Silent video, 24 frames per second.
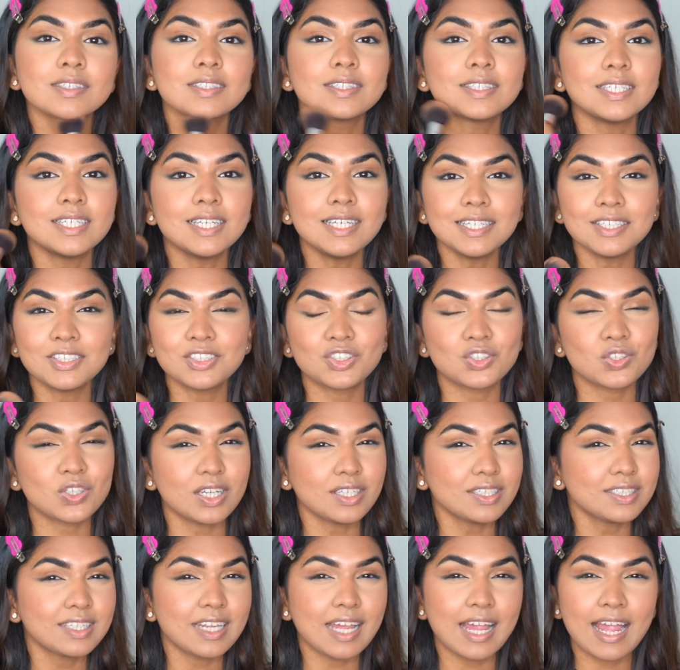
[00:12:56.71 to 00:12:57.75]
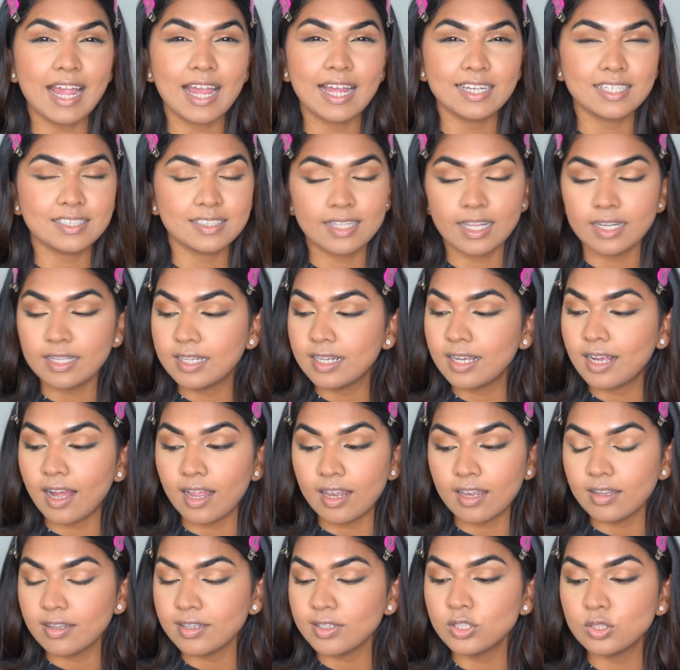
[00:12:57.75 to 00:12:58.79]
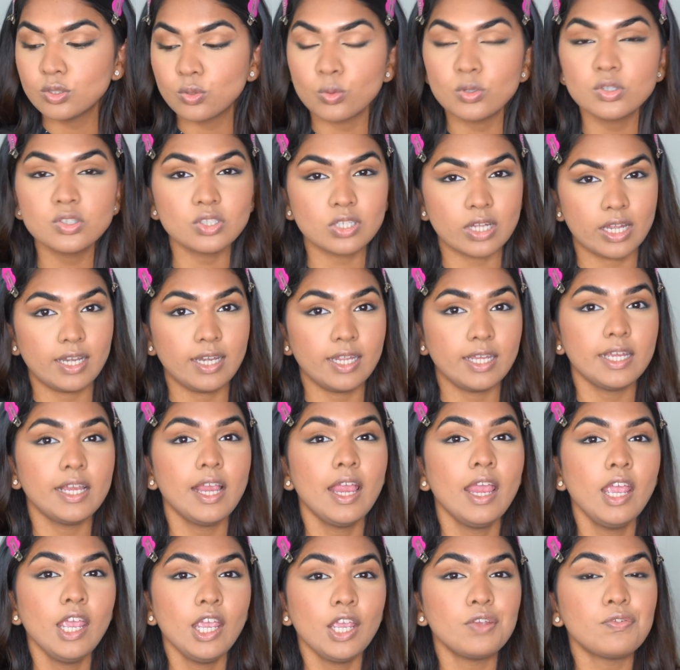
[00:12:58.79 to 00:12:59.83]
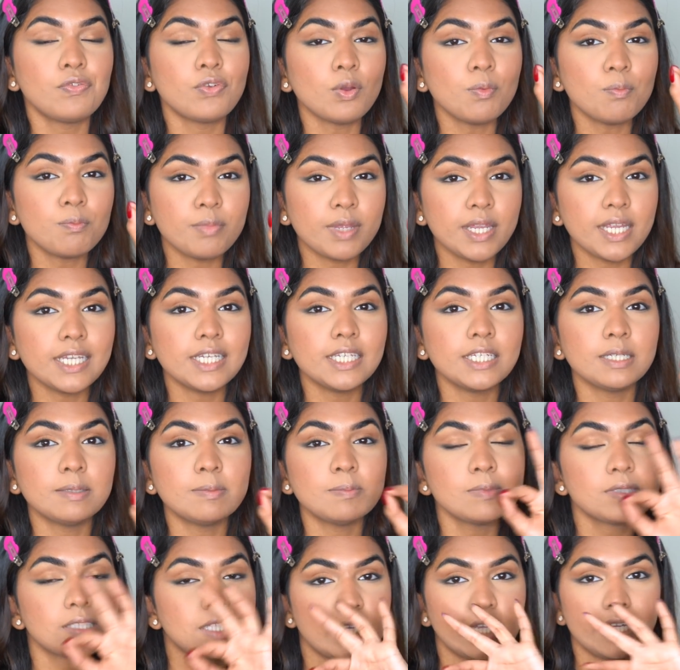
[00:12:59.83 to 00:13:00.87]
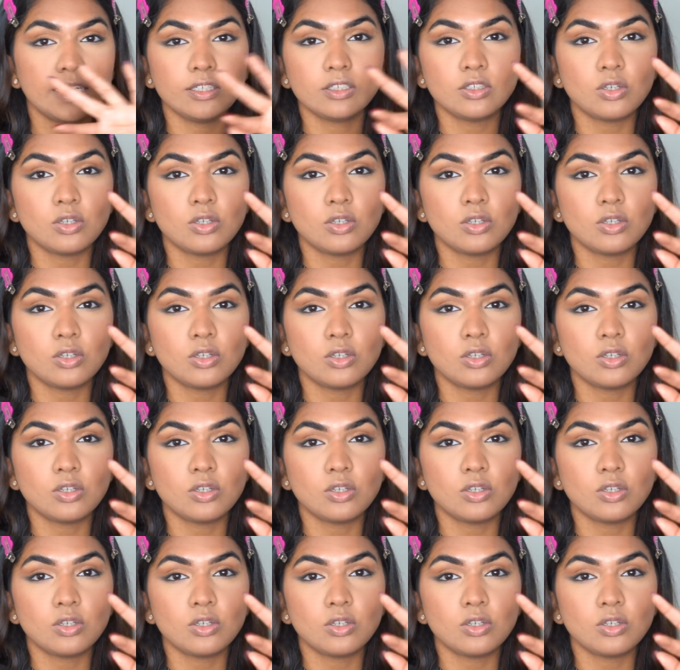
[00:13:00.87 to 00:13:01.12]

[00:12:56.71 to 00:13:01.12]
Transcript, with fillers: See, just adds that color is so stunning. If you're medium skin